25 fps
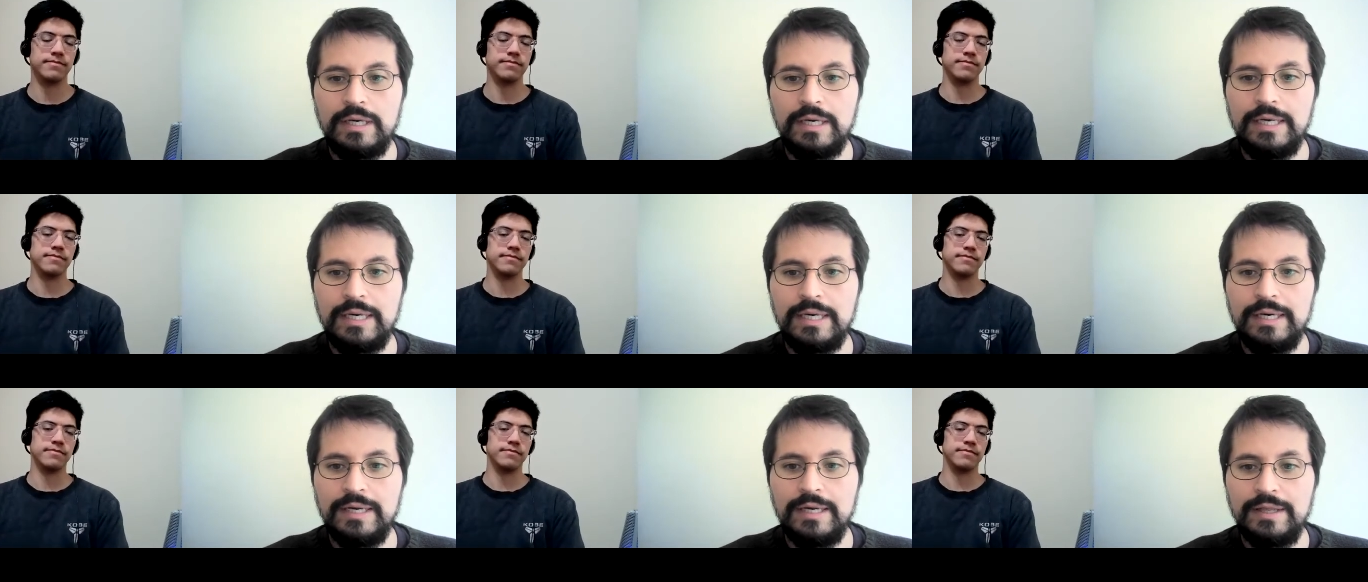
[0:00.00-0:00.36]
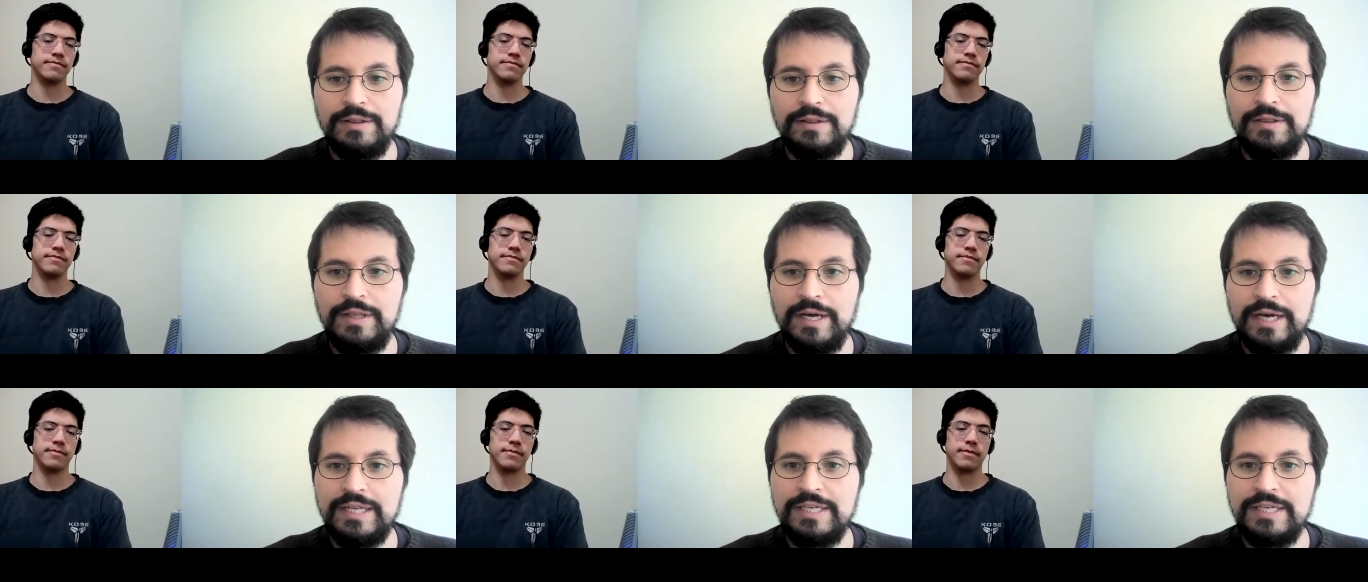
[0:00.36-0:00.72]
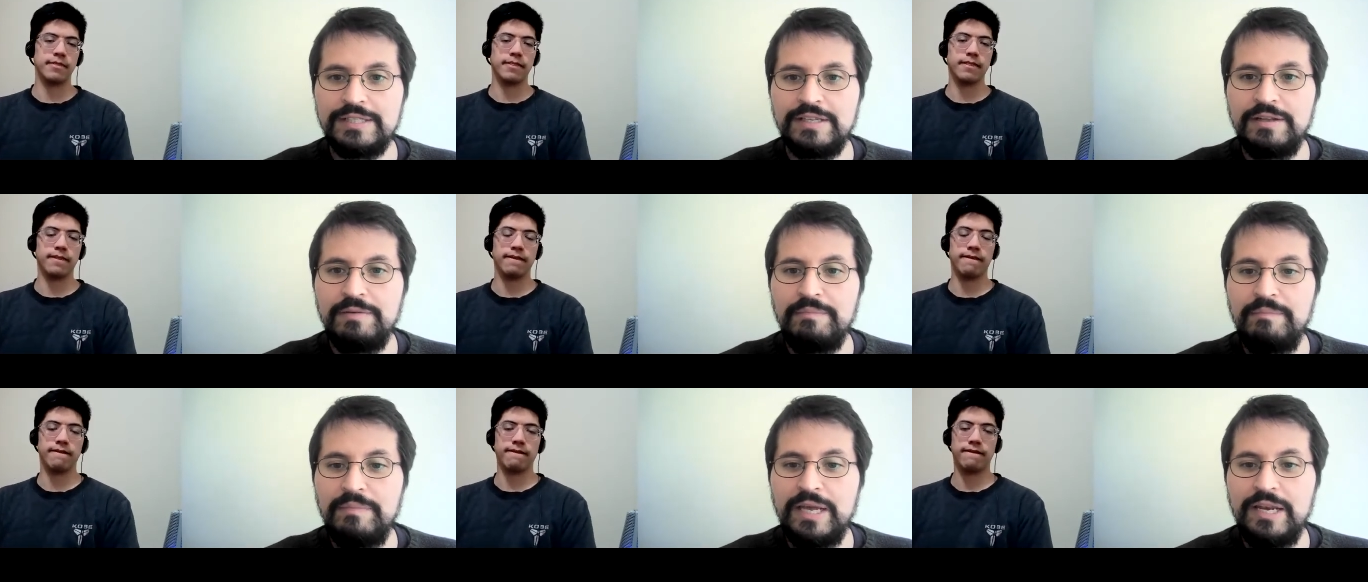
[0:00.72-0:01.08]
Speaker 1: uh, that
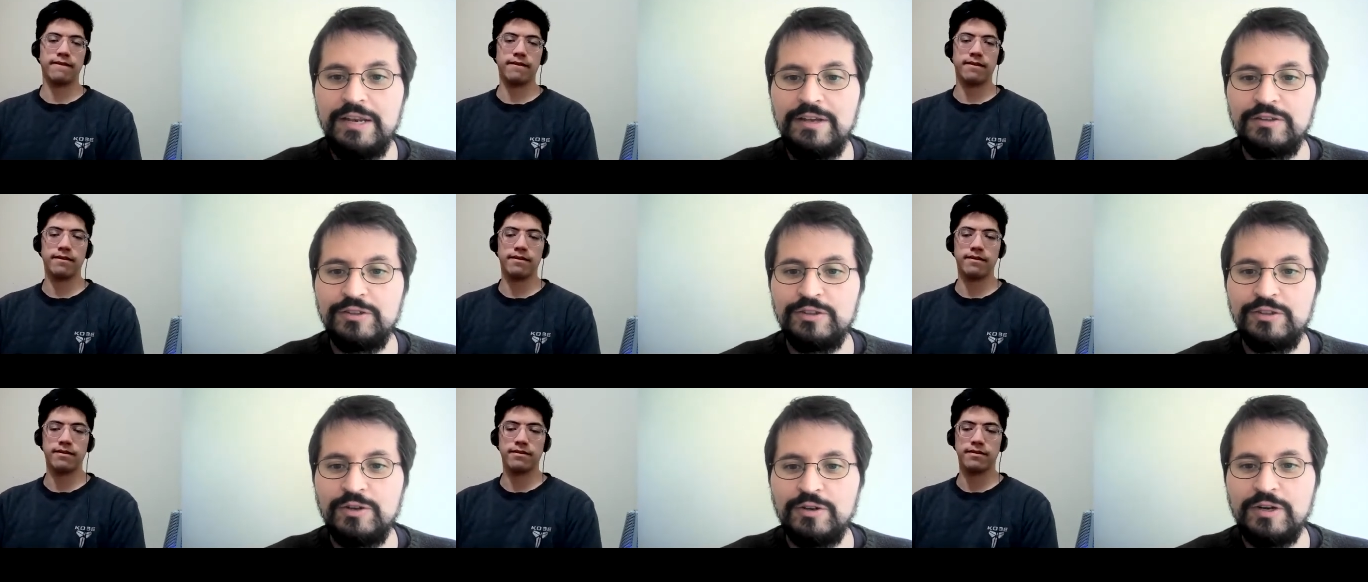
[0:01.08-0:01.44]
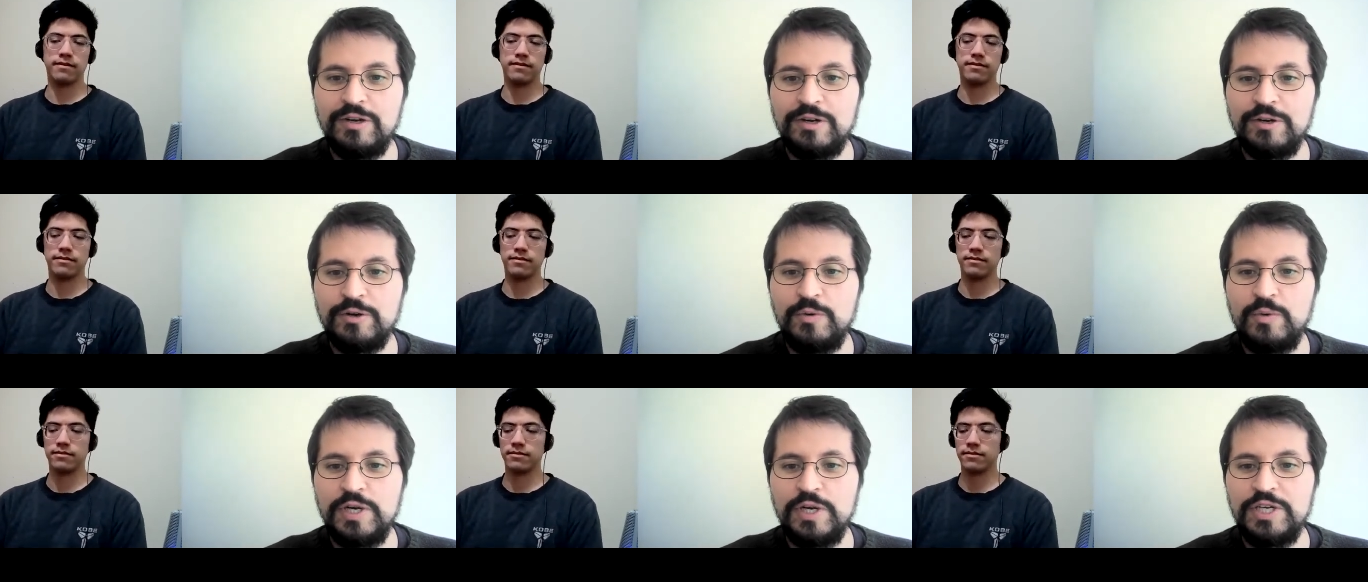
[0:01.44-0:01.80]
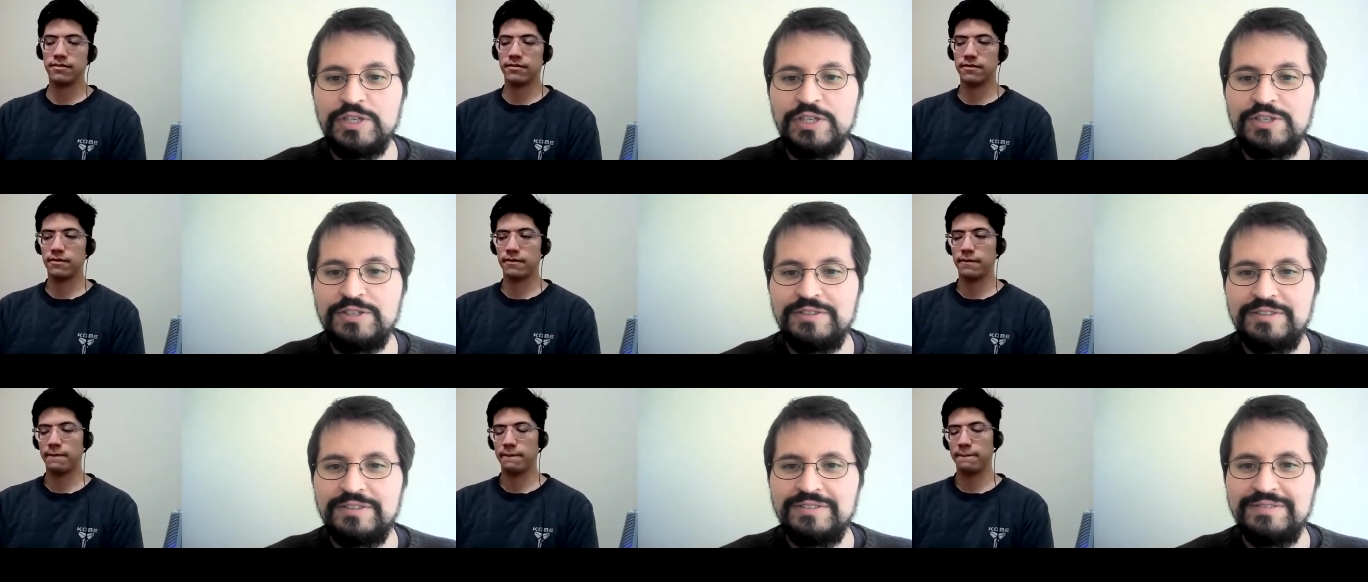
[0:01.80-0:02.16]
is the million dollar
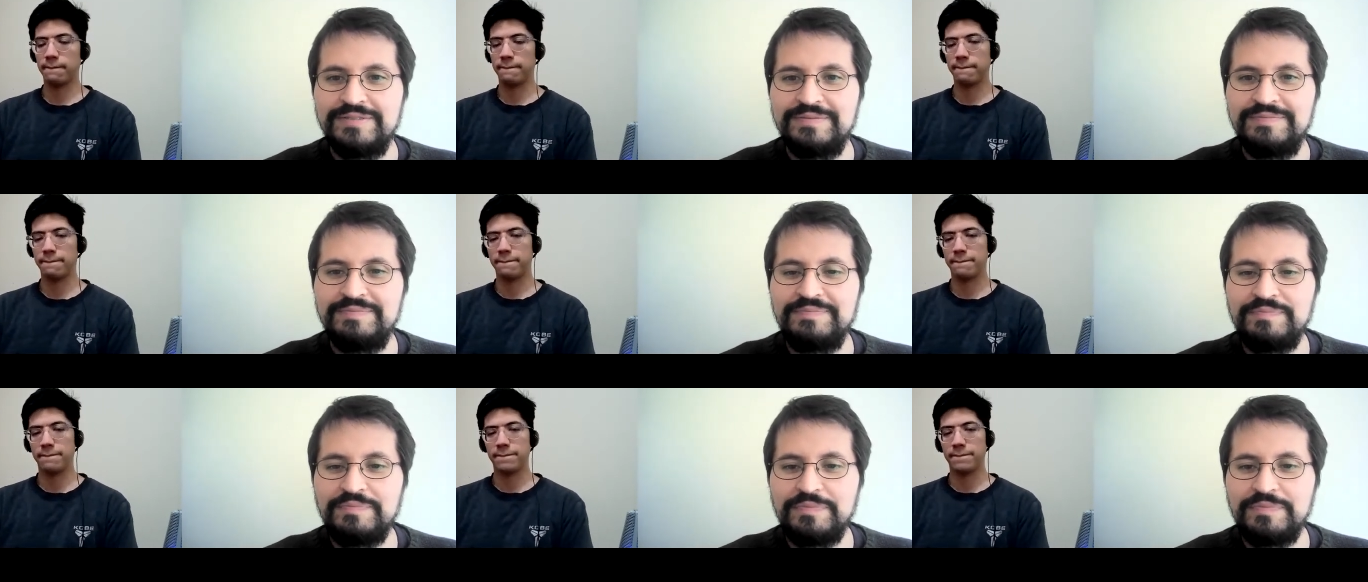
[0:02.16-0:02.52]
question.